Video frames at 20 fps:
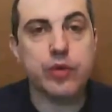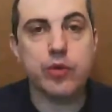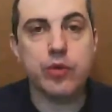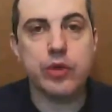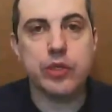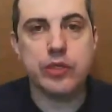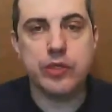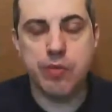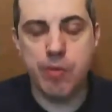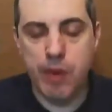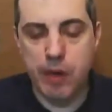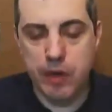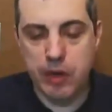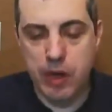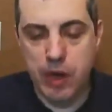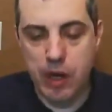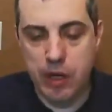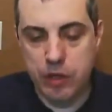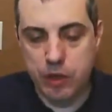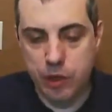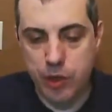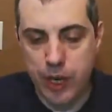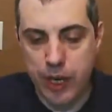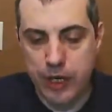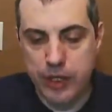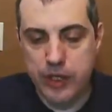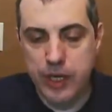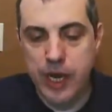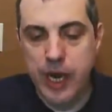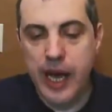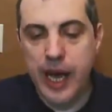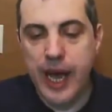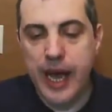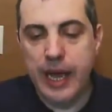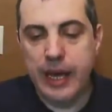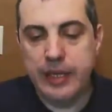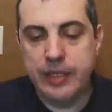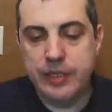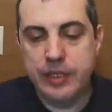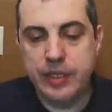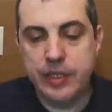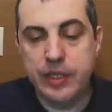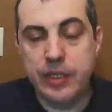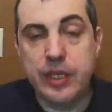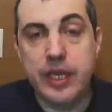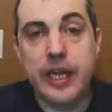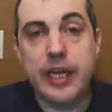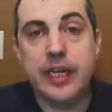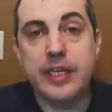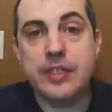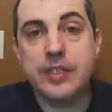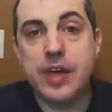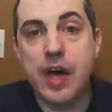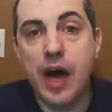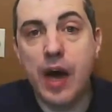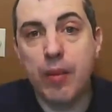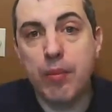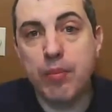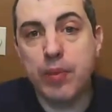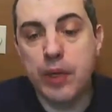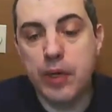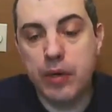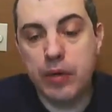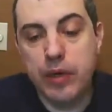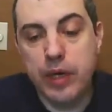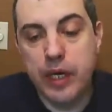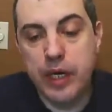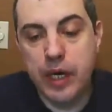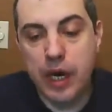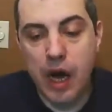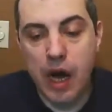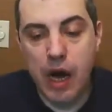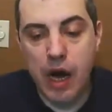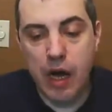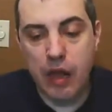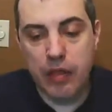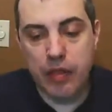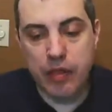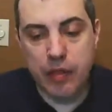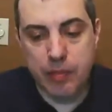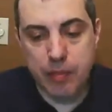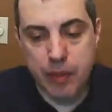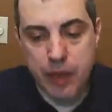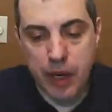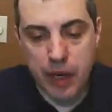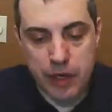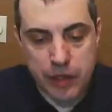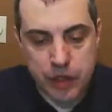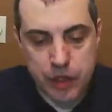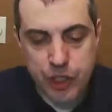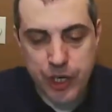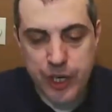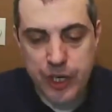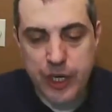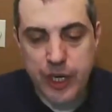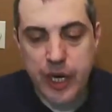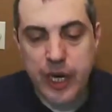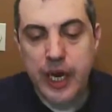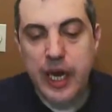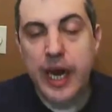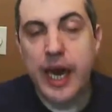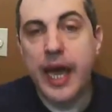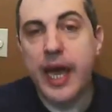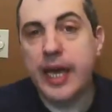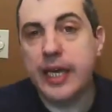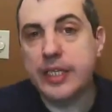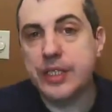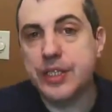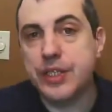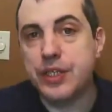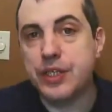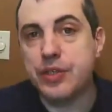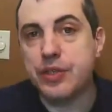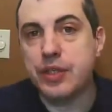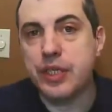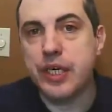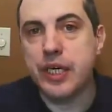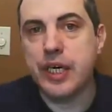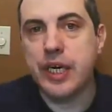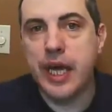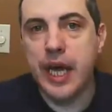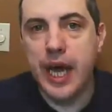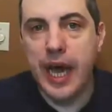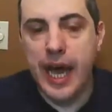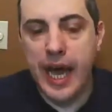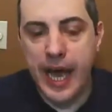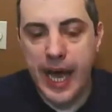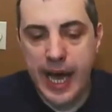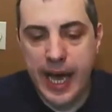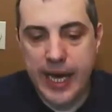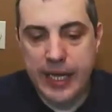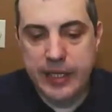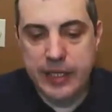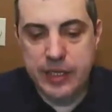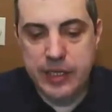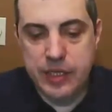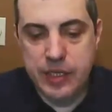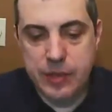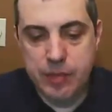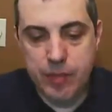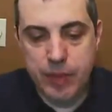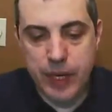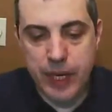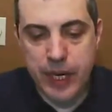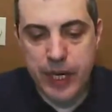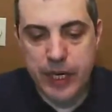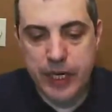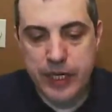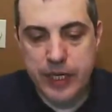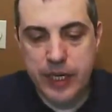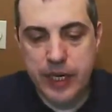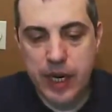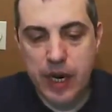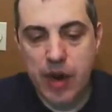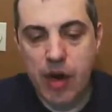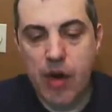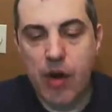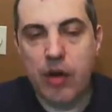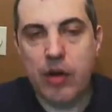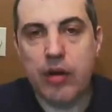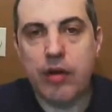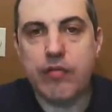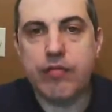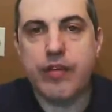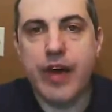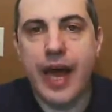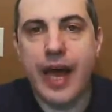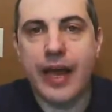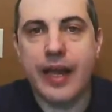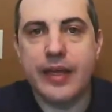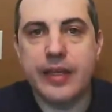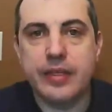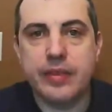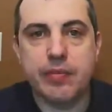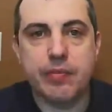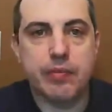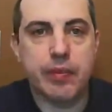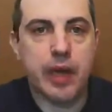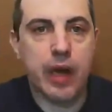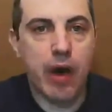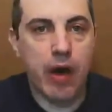a smart contract until it is uploaded on the blockchain, executed and displayed on a valid block?